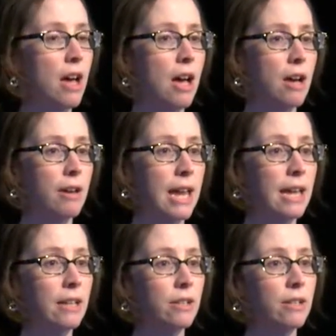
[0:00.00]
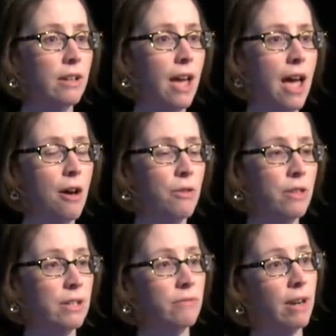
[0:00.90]
uh, and how
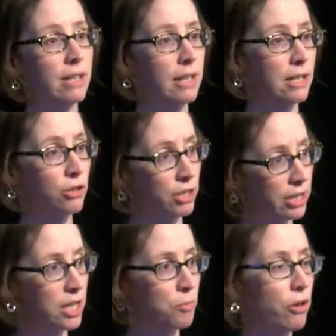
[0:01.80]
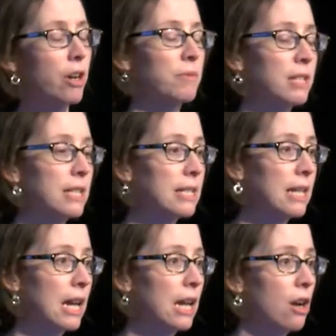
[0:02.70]
the regulated utility programs in this
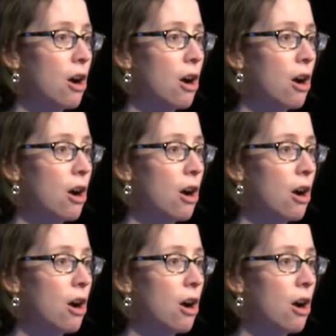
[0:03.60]
state